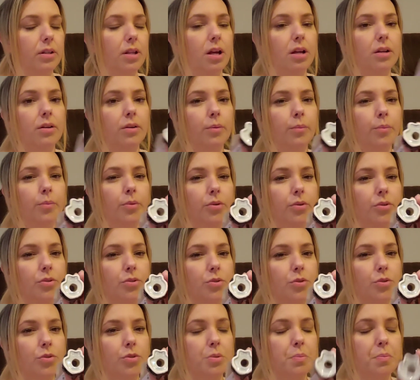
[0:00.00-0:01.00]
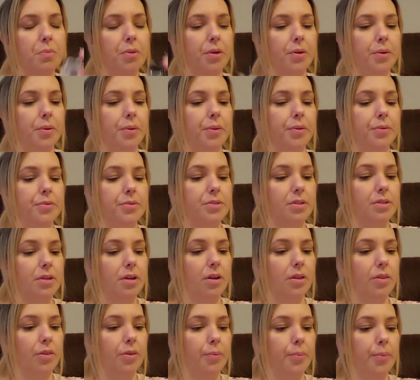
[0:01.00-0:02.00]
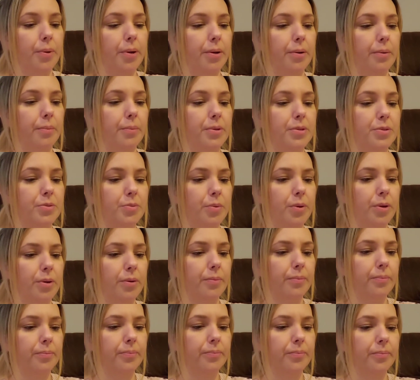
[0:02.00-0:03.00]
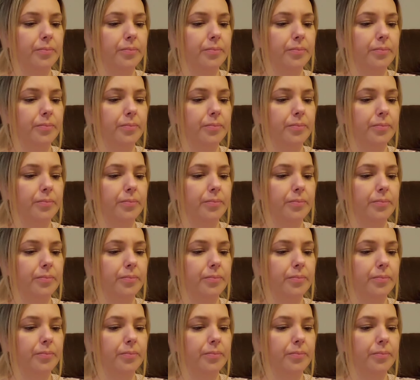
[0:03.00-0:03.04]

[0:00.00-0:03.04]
lot numbers or something on, this, on the bottom as well.